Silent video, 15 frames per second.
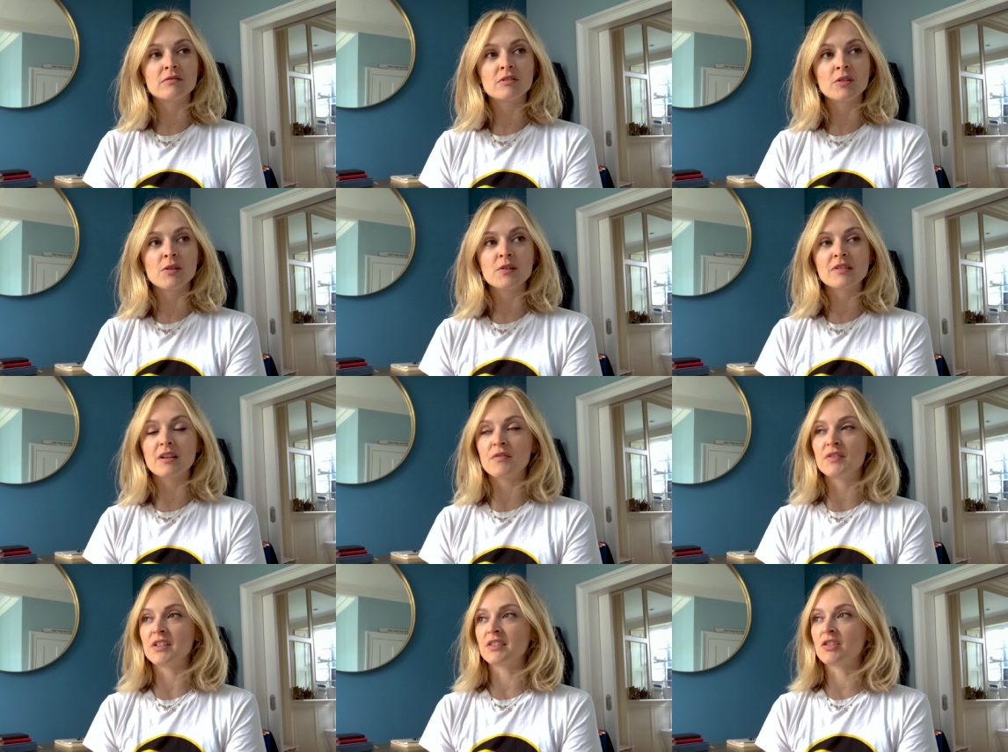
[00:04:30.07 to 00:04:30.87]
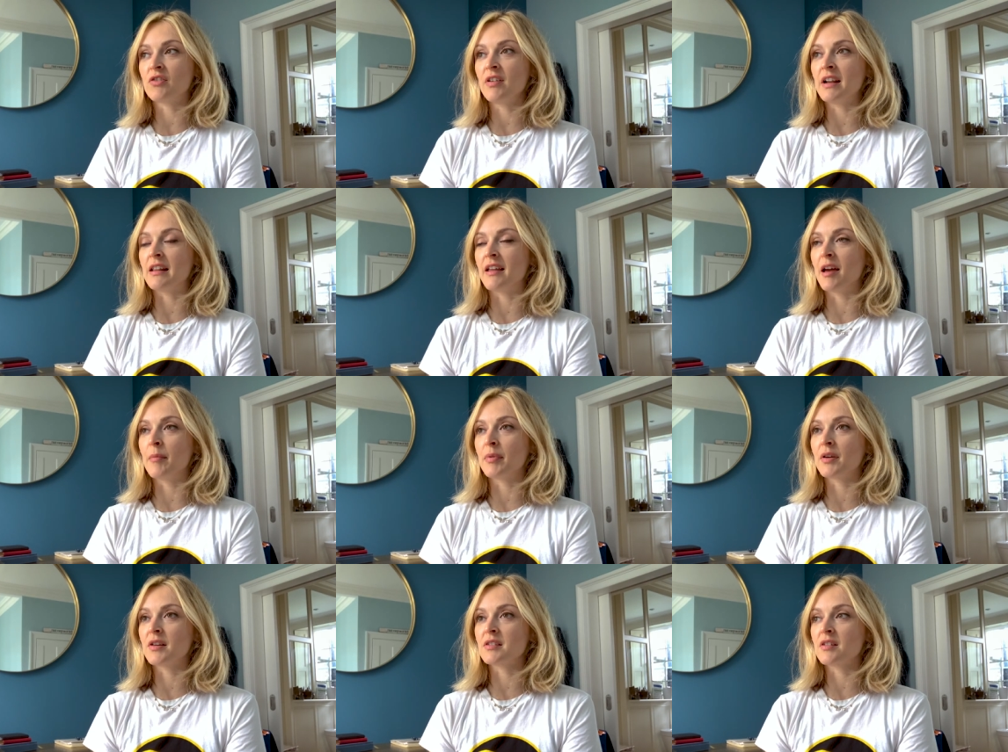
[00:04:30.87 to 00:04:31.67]
doing yourself a discredit there,
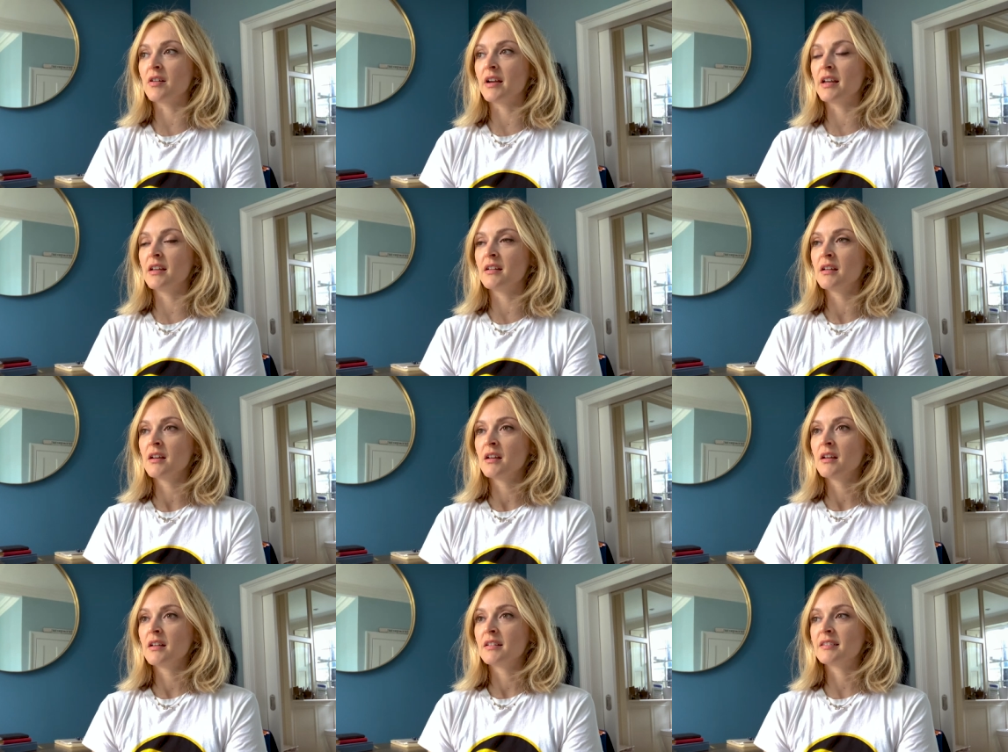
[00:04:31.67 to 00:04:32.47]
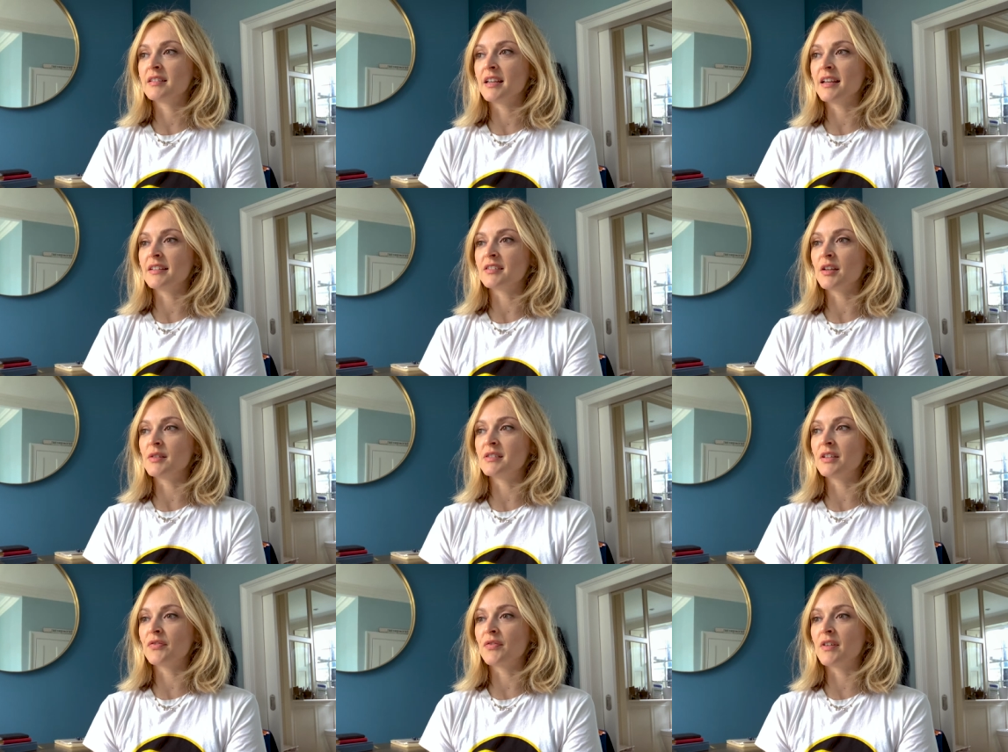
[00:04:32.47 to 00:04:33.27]
because I see it
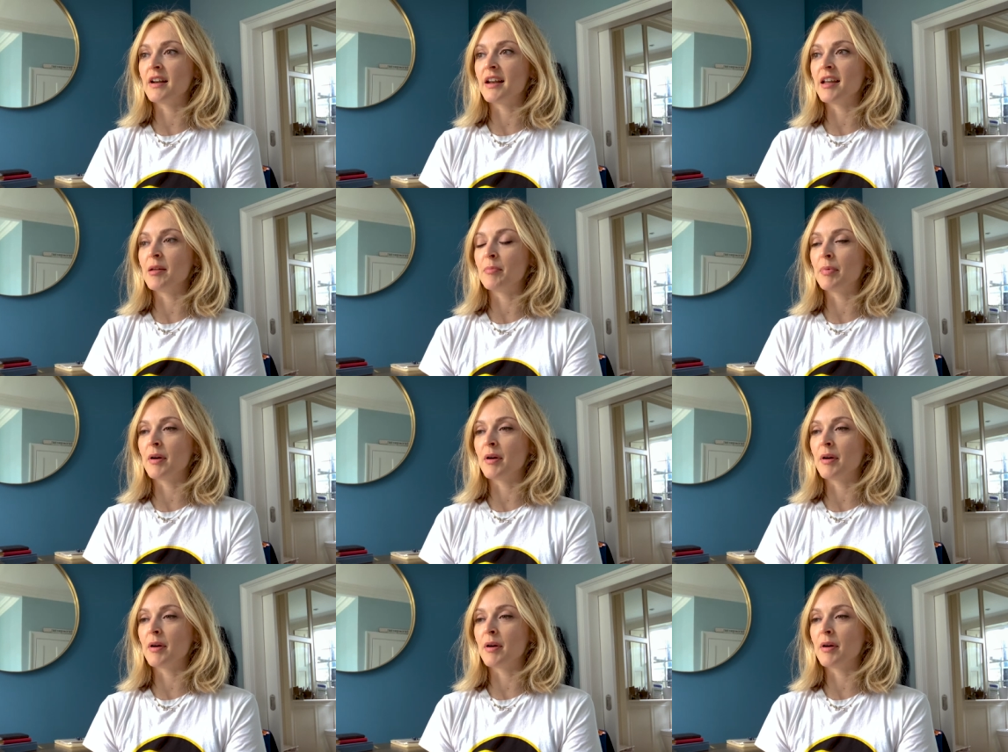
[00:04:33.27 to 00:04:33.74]
so differently.